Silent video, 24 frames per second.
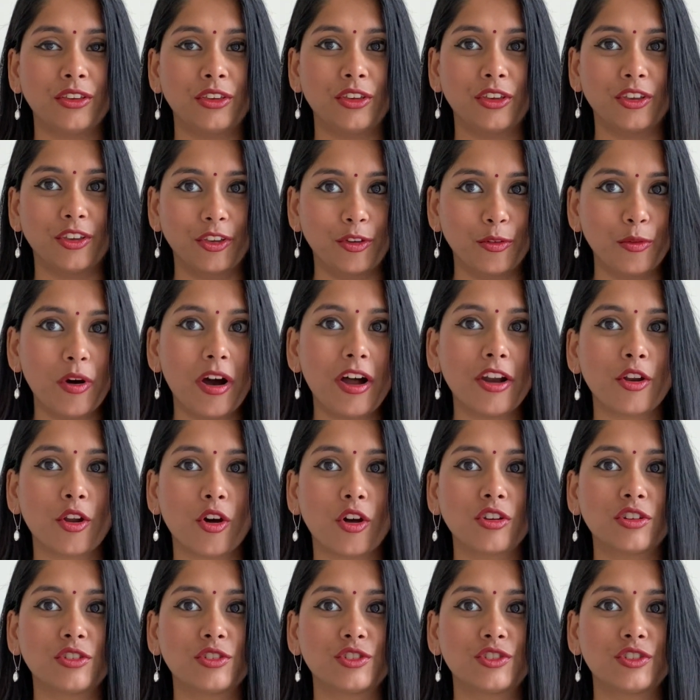you are
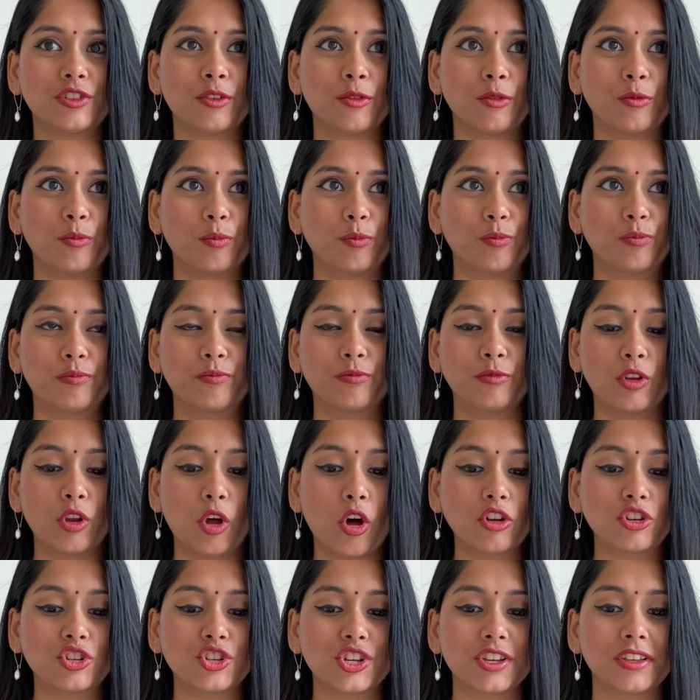
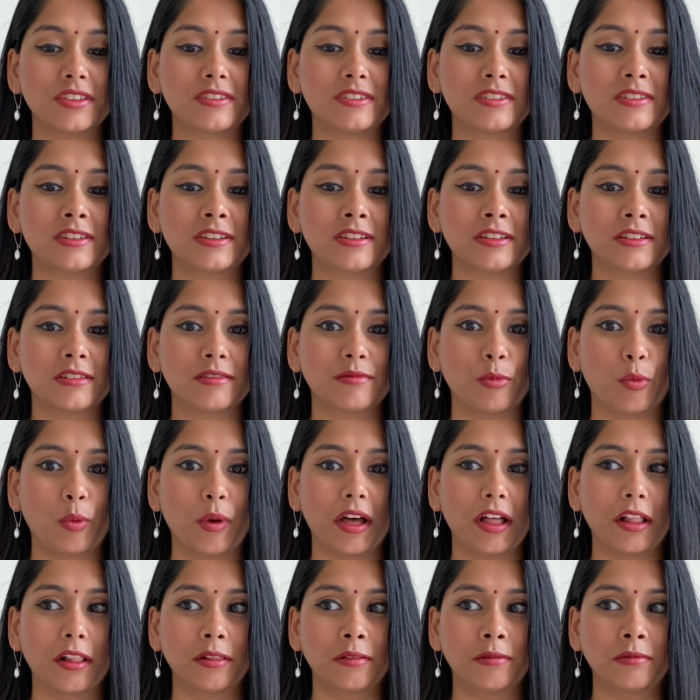not just,
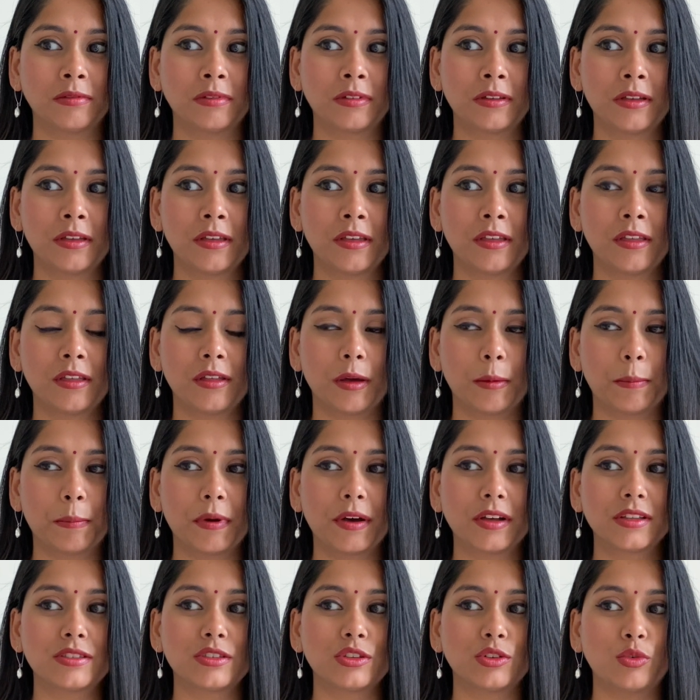well, a
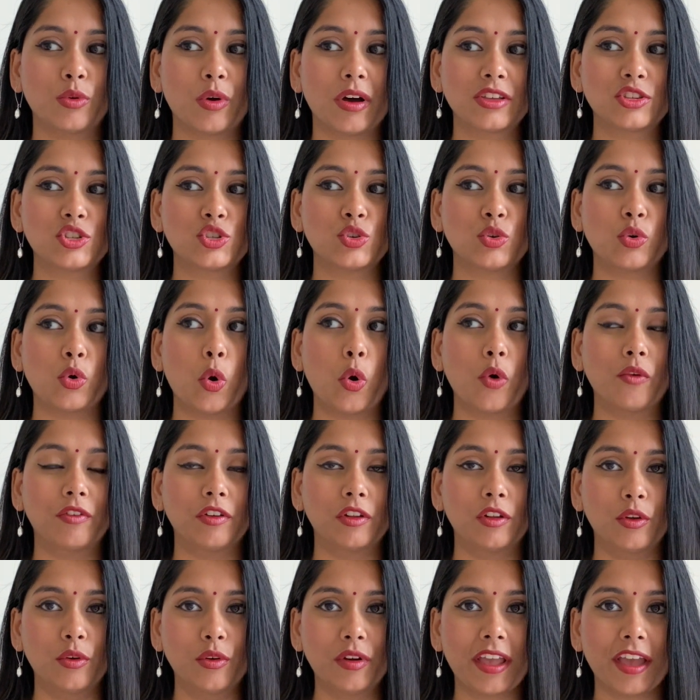person who has to
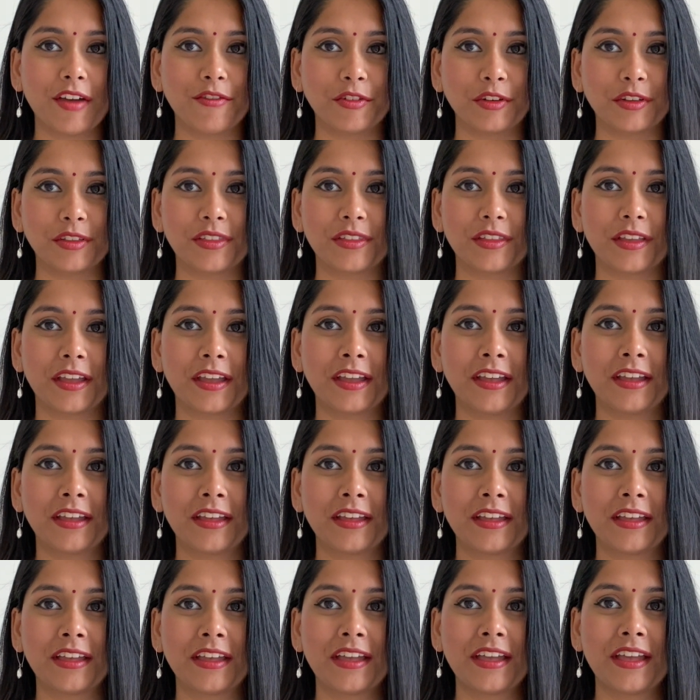overlook everything
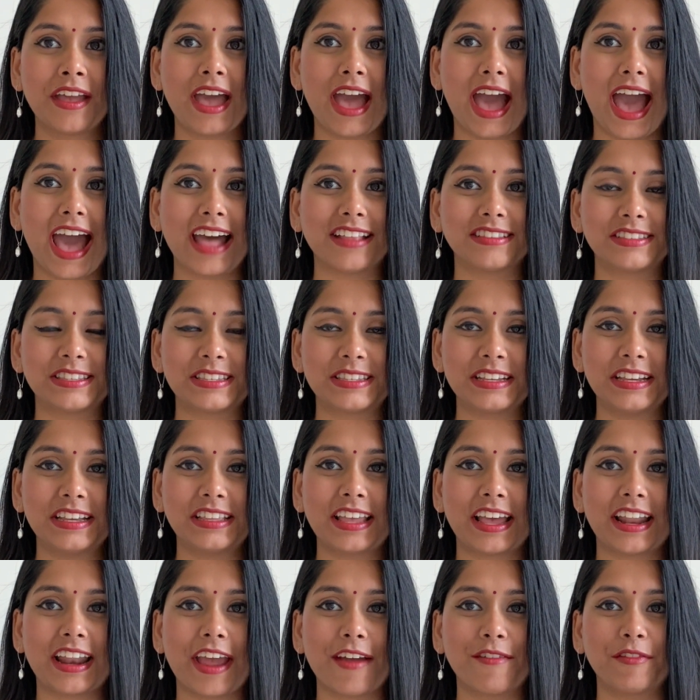and see
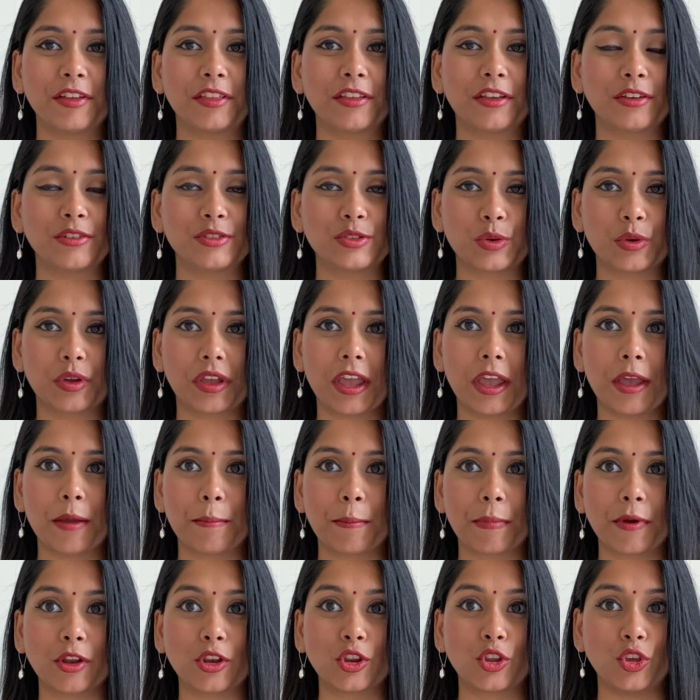that everything is okay,
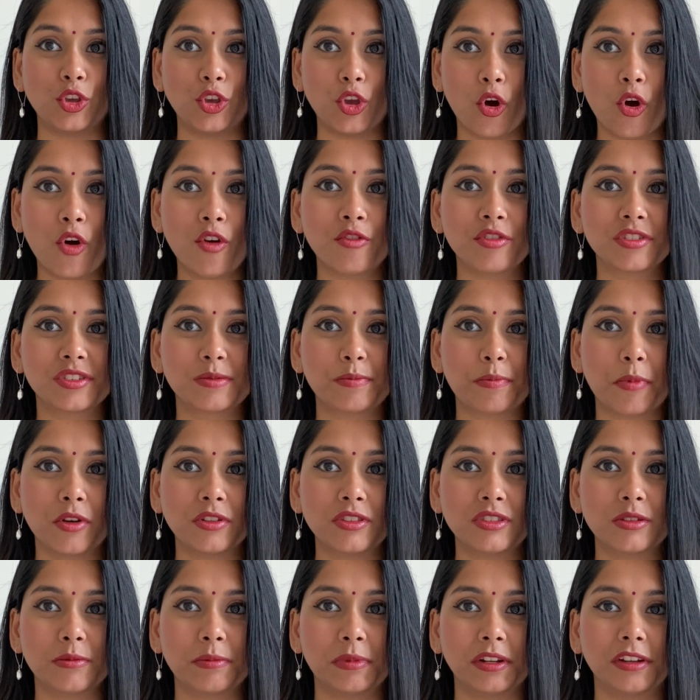but your
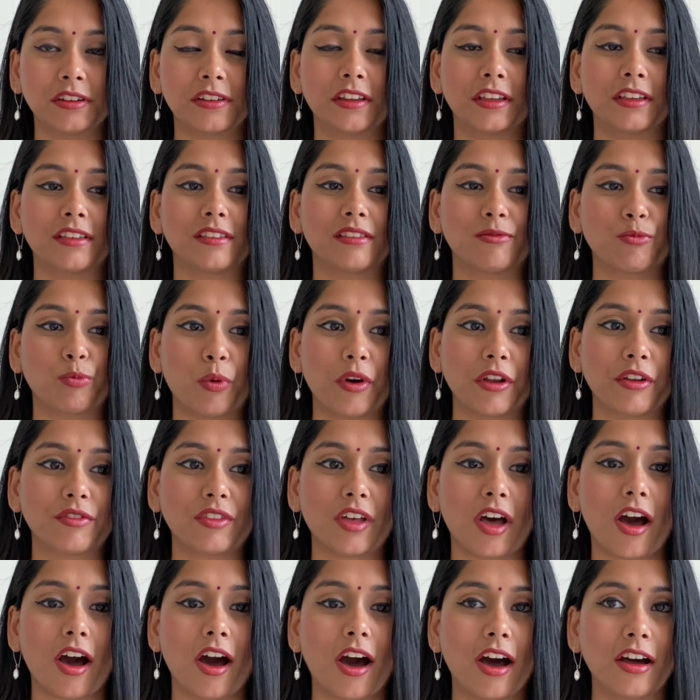responsibility is one of the
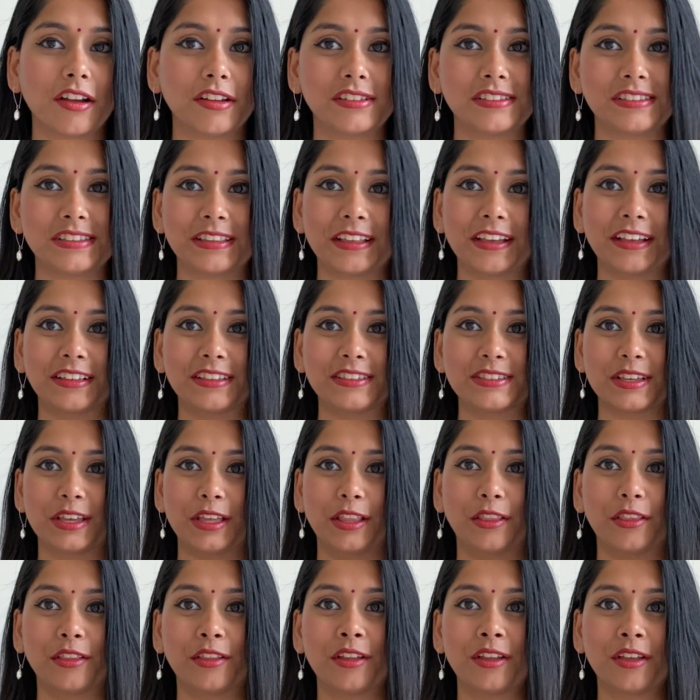hardest things
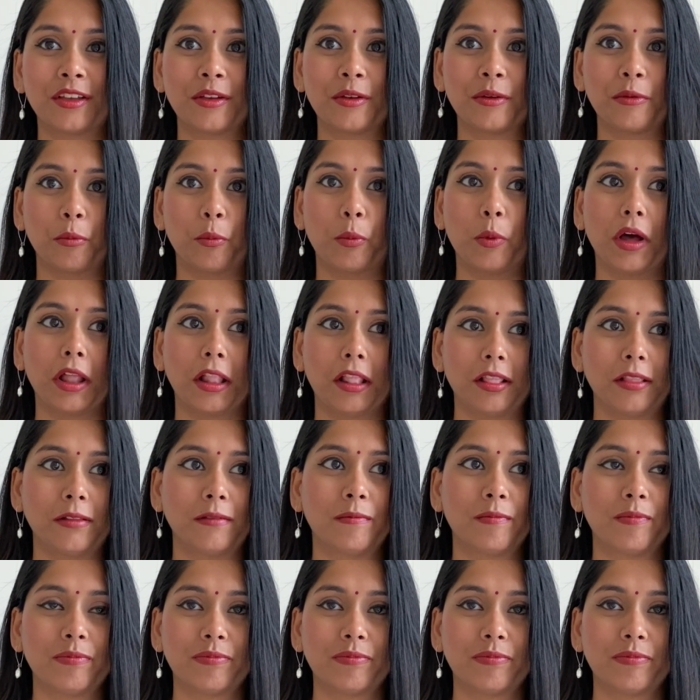in, well,